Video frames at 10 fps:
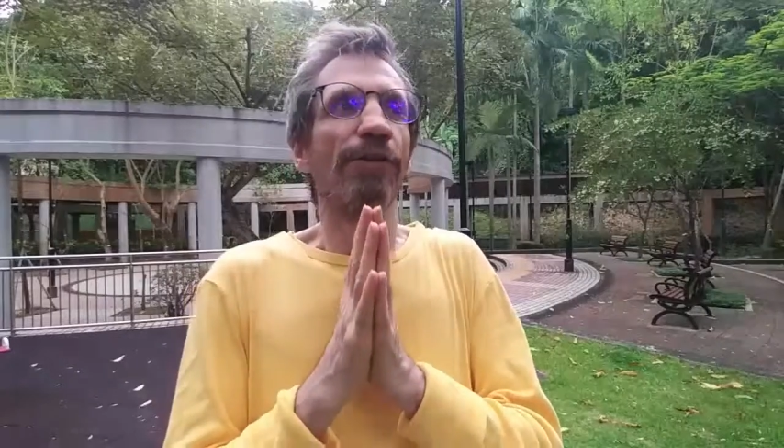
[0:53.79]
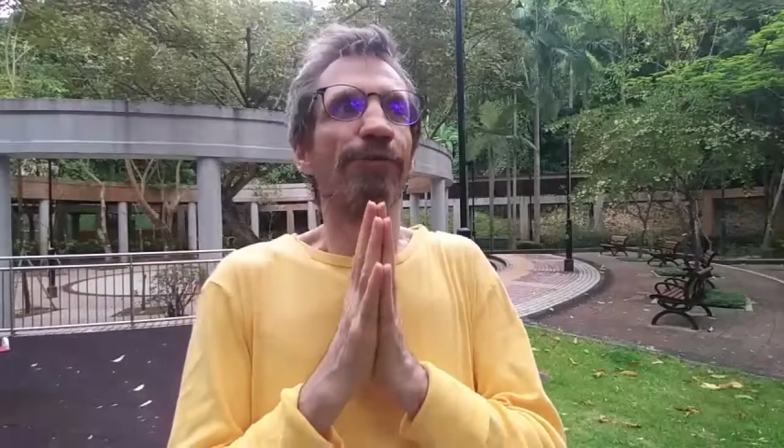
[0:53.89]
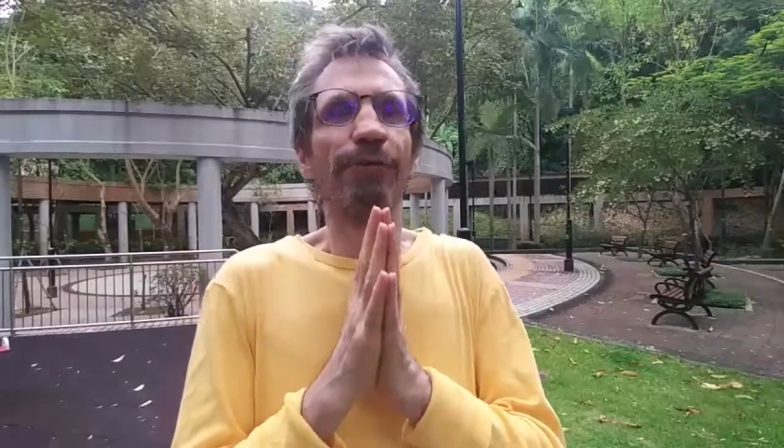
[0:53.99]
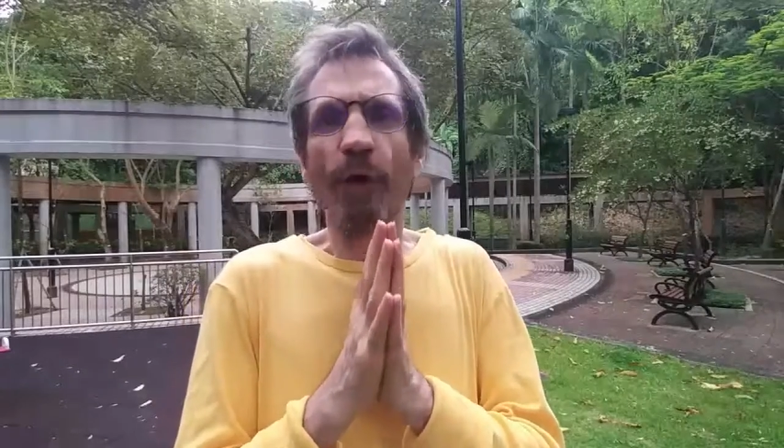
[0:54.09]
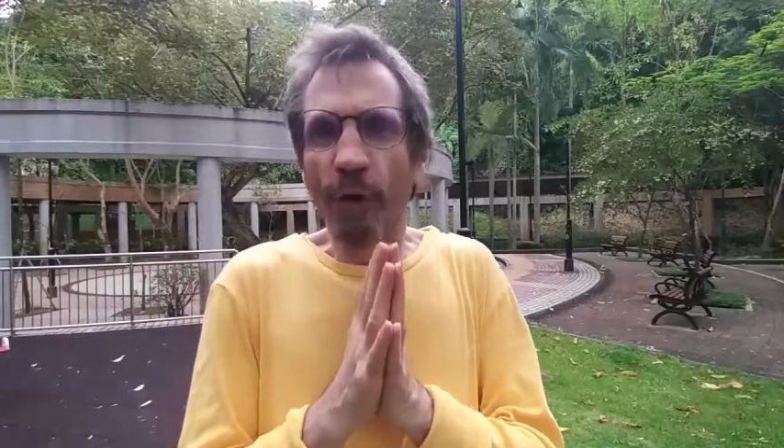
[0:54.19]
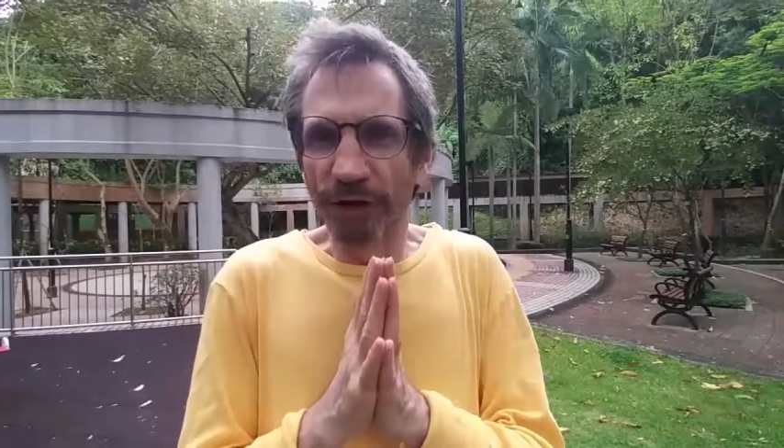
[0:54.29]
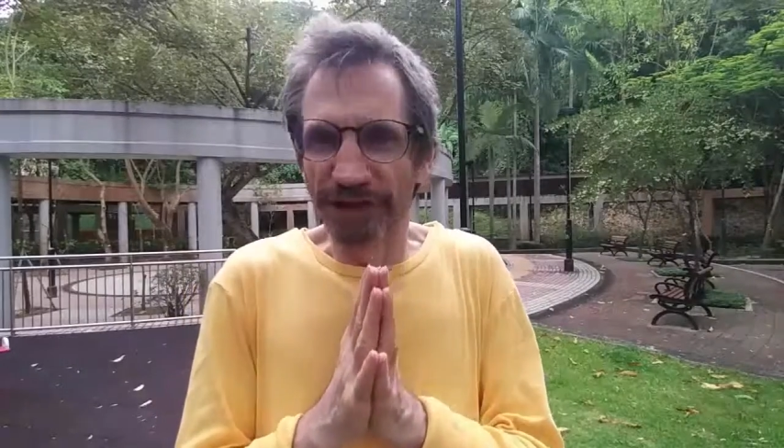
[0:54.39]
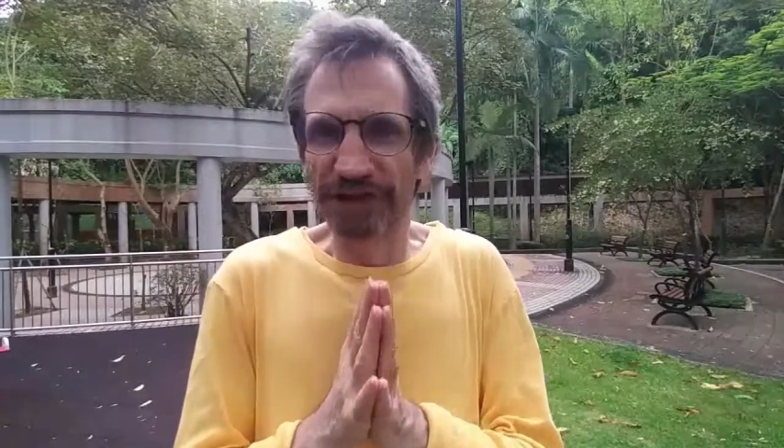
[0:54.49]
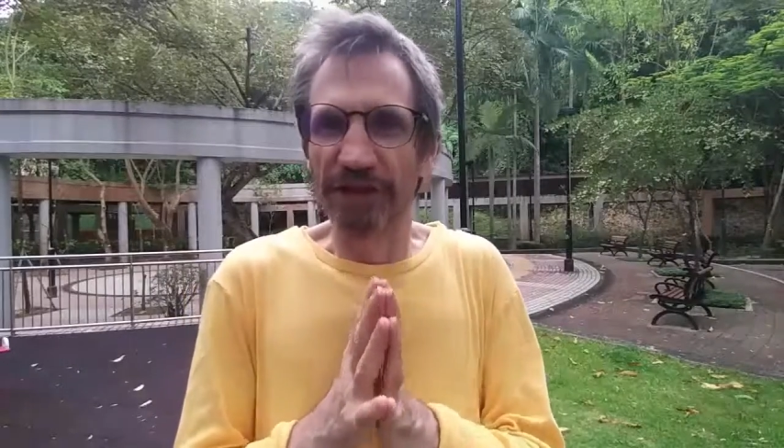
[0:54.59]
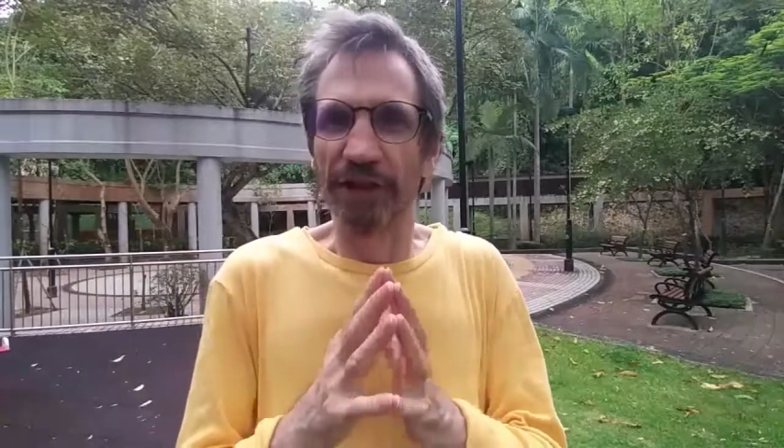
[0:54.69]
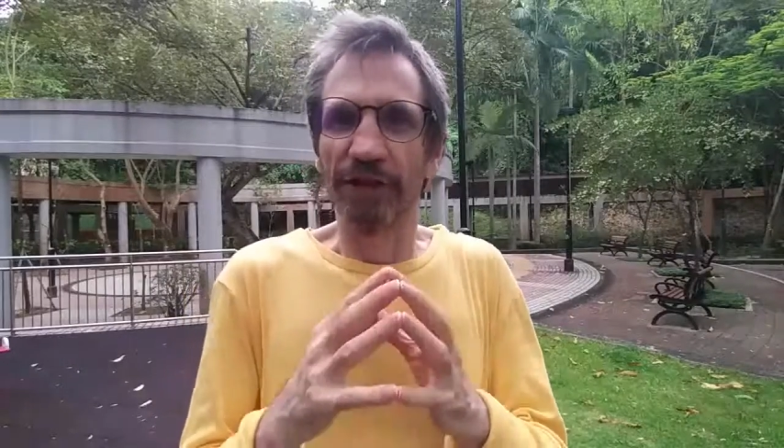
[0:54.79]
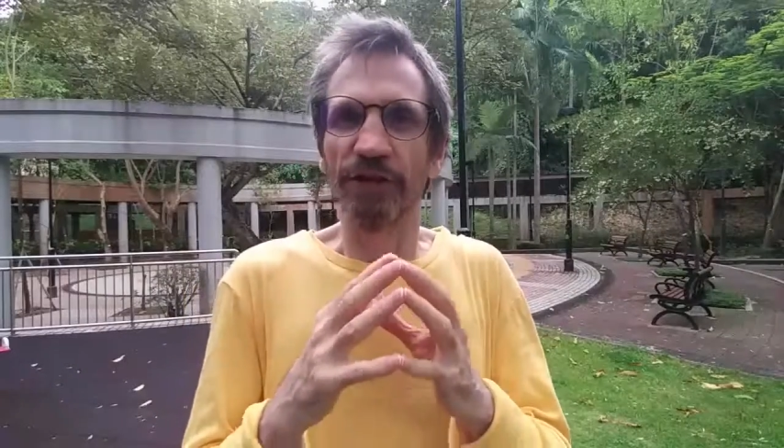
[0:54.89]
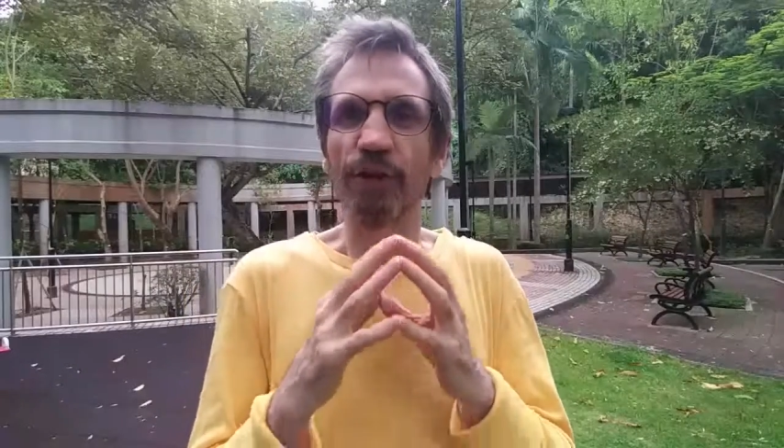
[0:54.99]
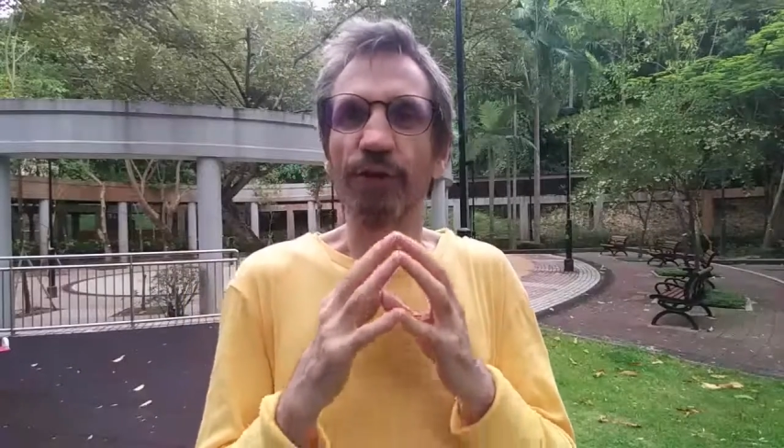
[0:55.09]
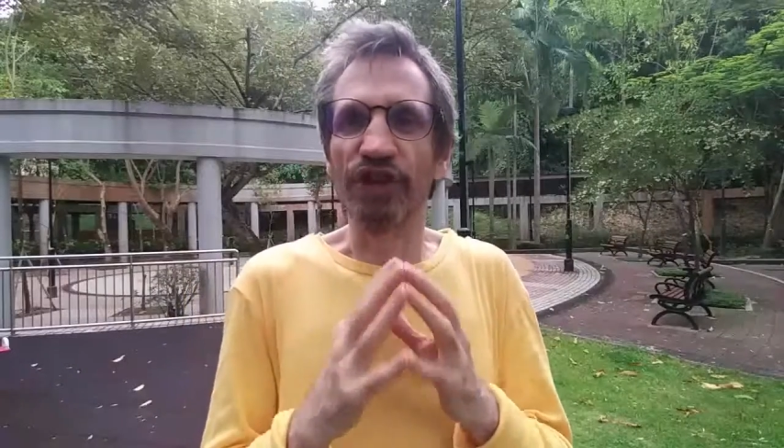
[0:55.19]
force
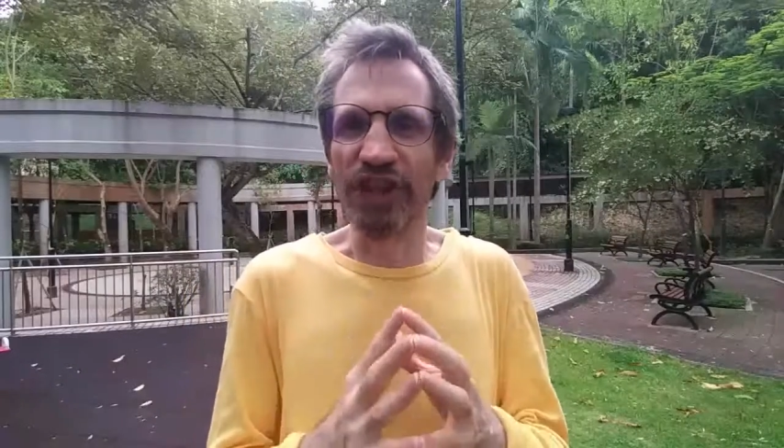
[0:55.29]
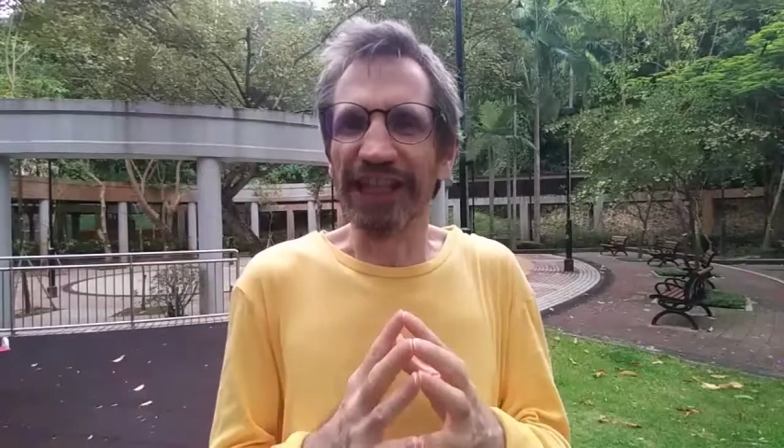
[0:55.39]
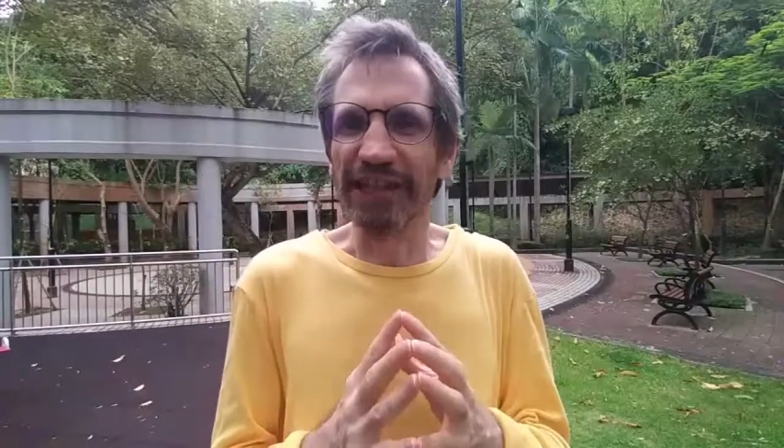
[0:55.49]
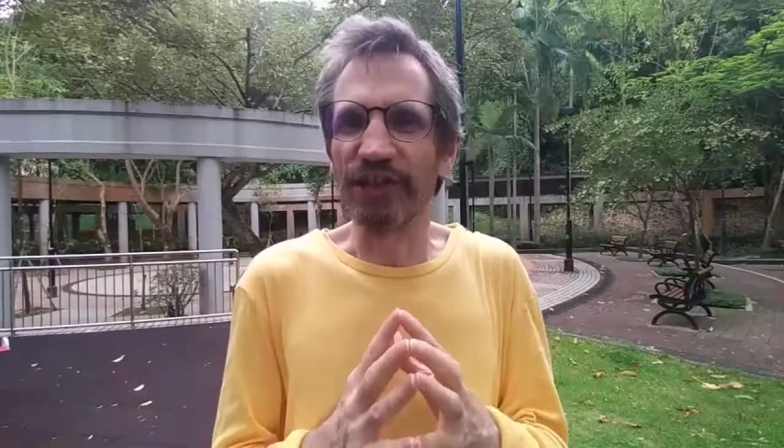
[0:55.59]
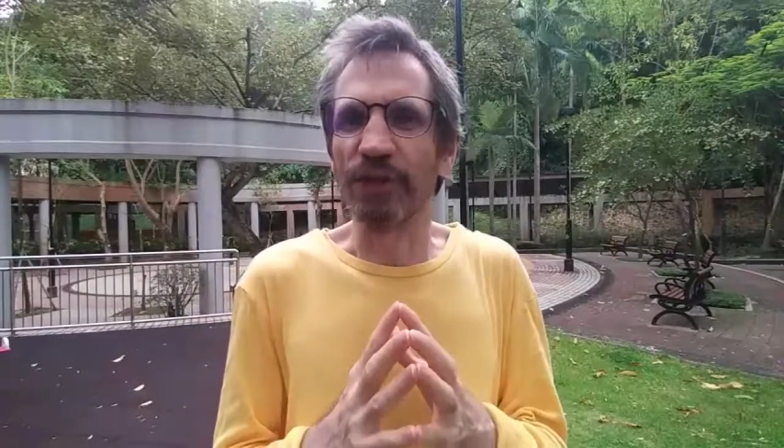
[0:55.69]
to change